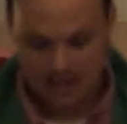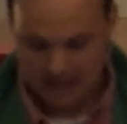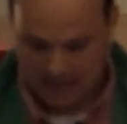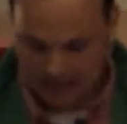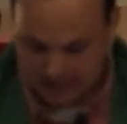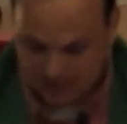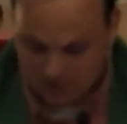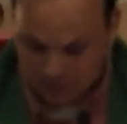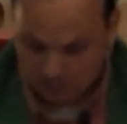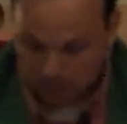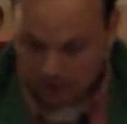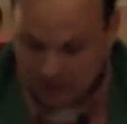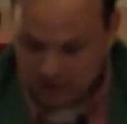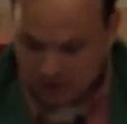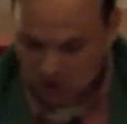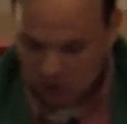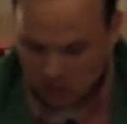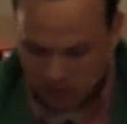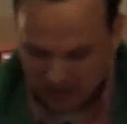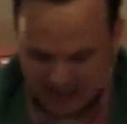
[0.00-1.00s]
As a
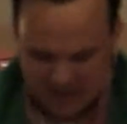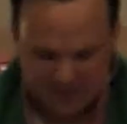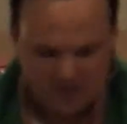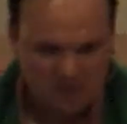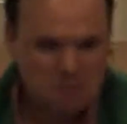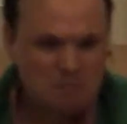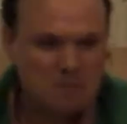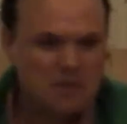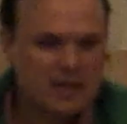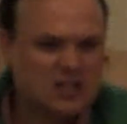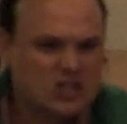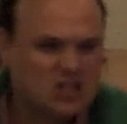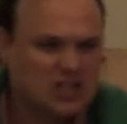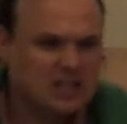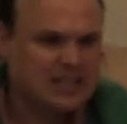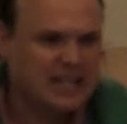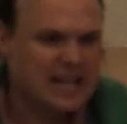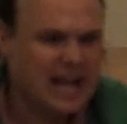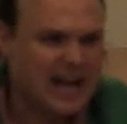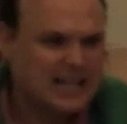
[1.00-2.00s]
preacher, when I even
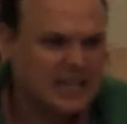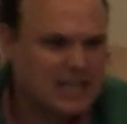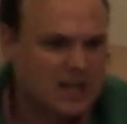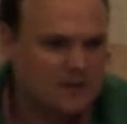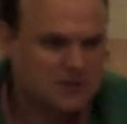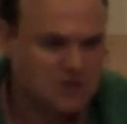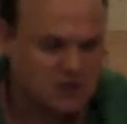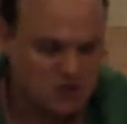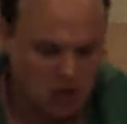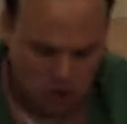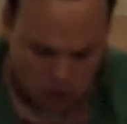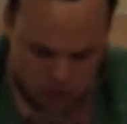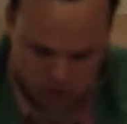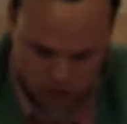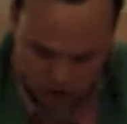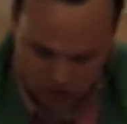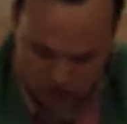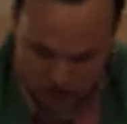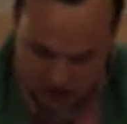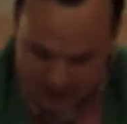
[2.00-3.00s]
mention the idea of
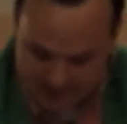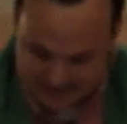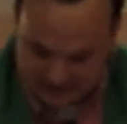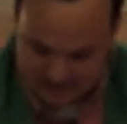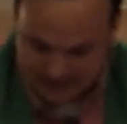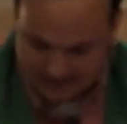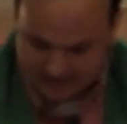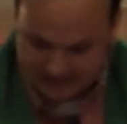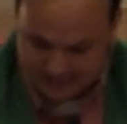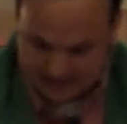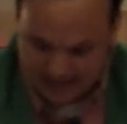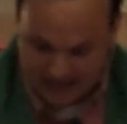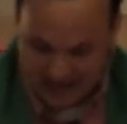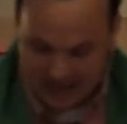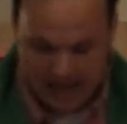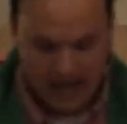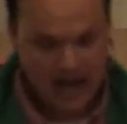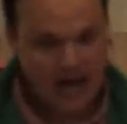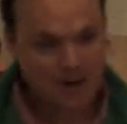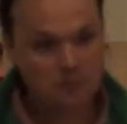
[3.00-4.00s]
social justice,
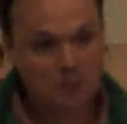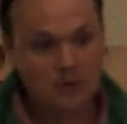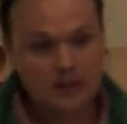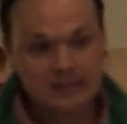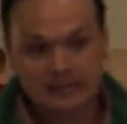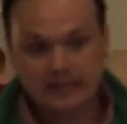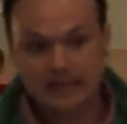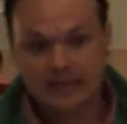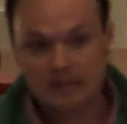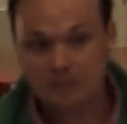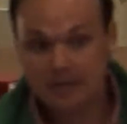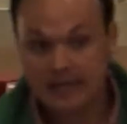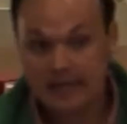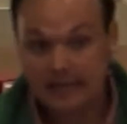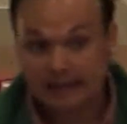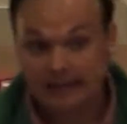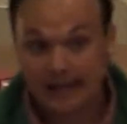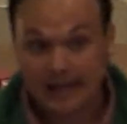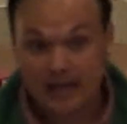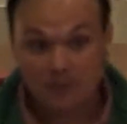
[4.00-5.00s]
I'm risking
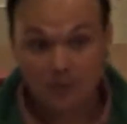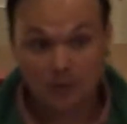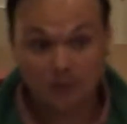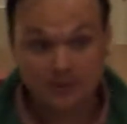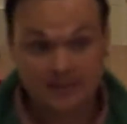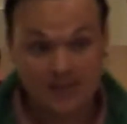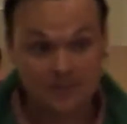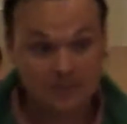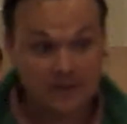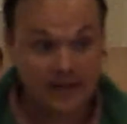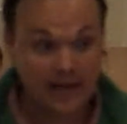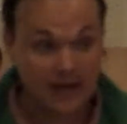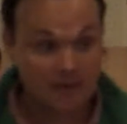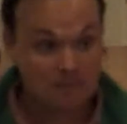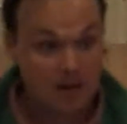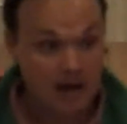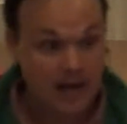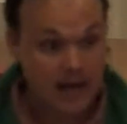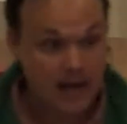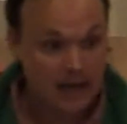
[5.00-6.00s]
being labeled something I
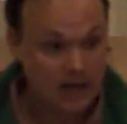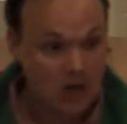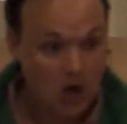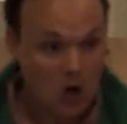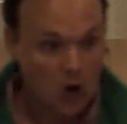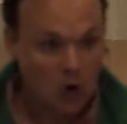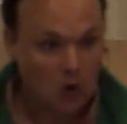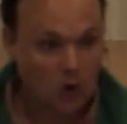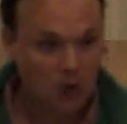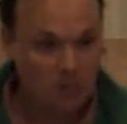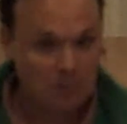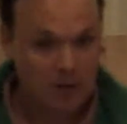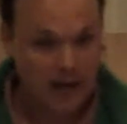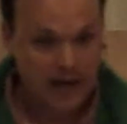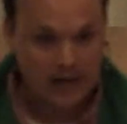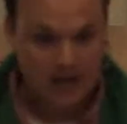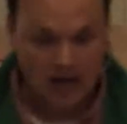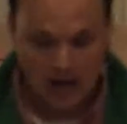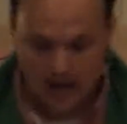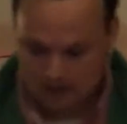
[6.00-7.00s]
may or
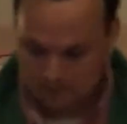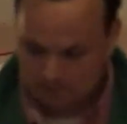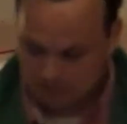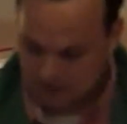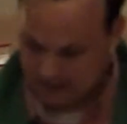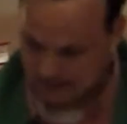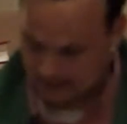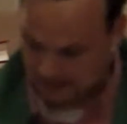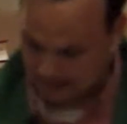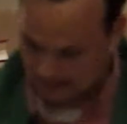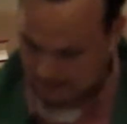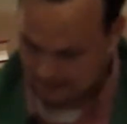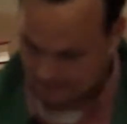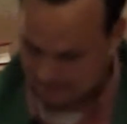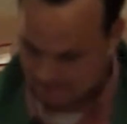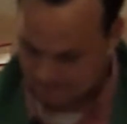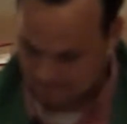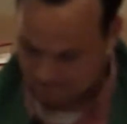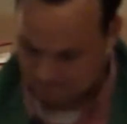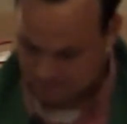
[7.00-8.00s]
may not be.
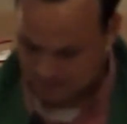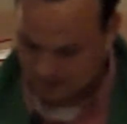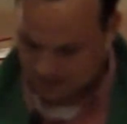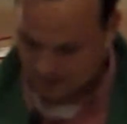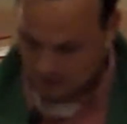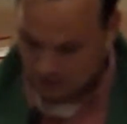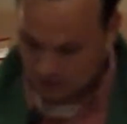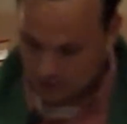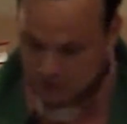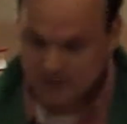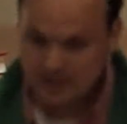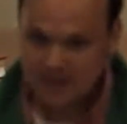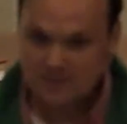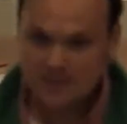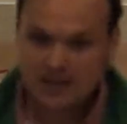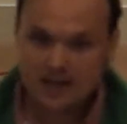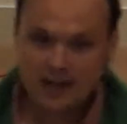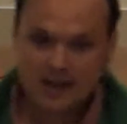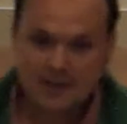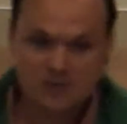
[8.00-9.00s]
You see,
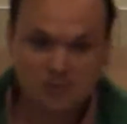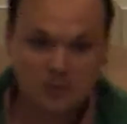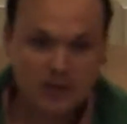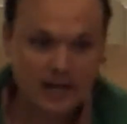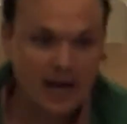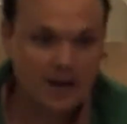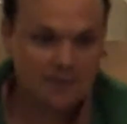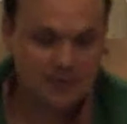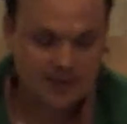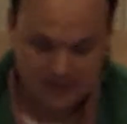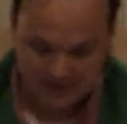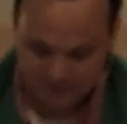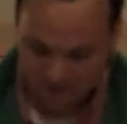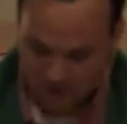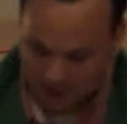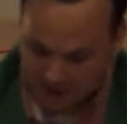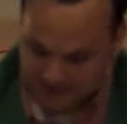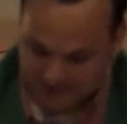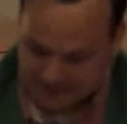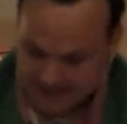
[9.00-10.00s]
because we have this
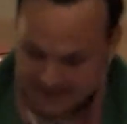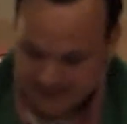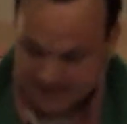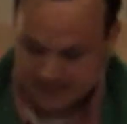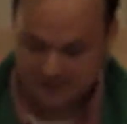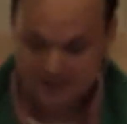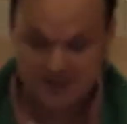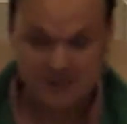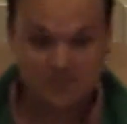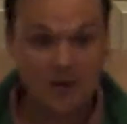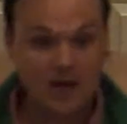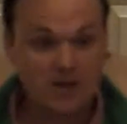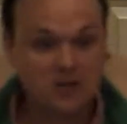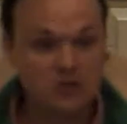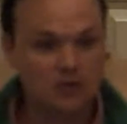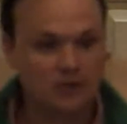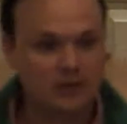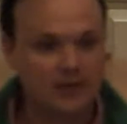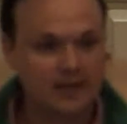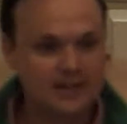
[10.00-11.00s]
false sense of
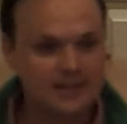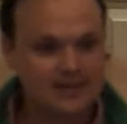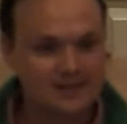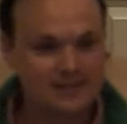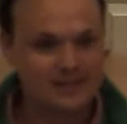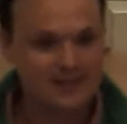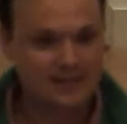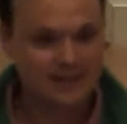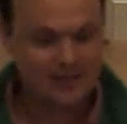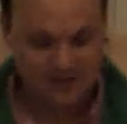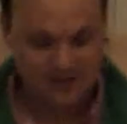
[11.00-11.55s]
specialness,